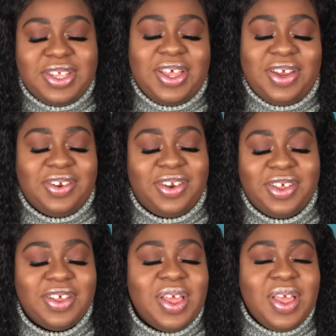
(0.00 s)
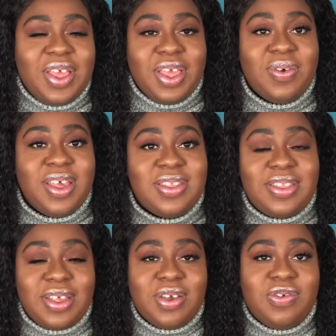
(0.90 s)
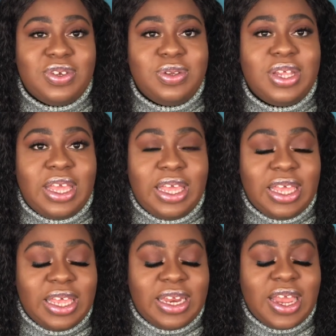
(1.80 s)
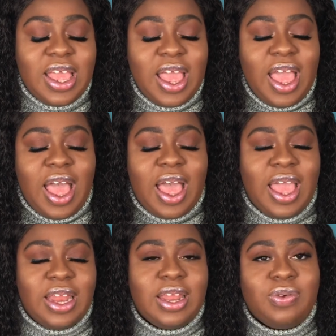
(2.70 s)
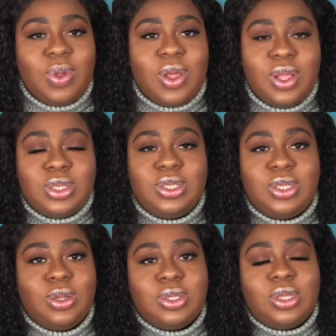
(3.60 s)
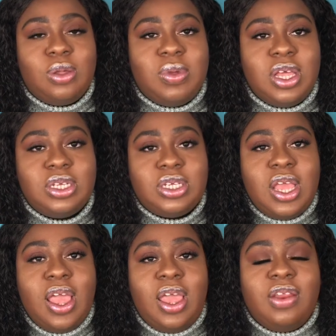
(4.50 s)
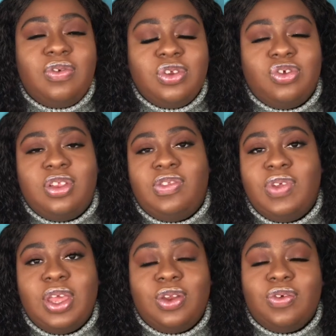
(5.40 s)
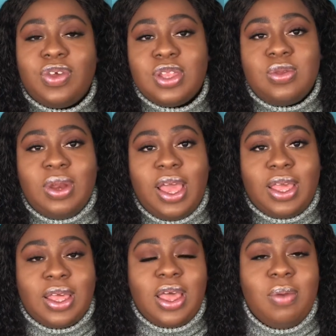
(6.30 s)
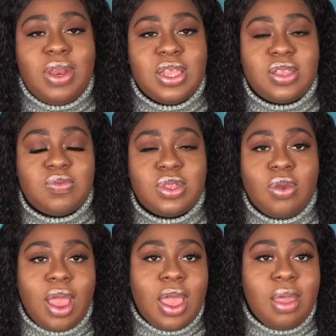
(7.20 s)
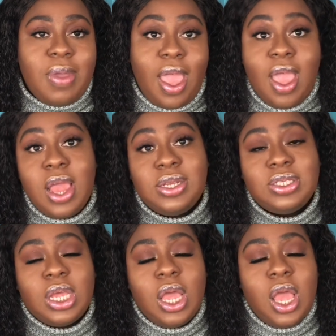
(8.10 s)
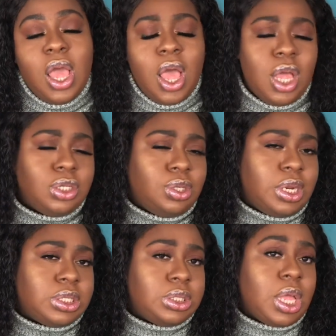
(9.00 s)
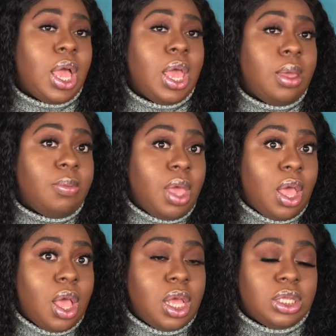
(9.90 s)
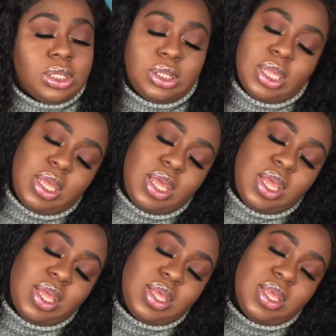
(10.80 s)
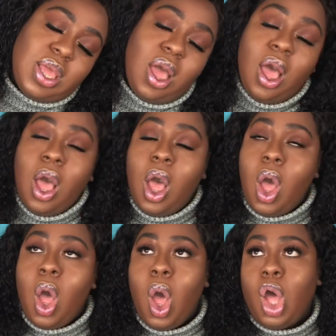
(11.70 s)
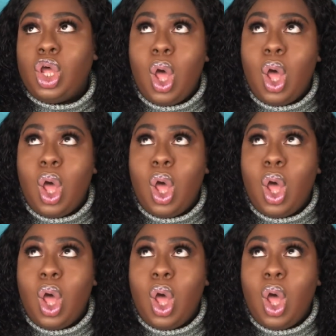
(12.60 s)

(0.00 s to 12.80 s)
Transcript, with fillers: So I don't know. Anyways, thank y'all for tuning in. I love you all so, so much. And if you enjoyed this video, don't forget to like, comment, and subscribe. And until next time, see y'all.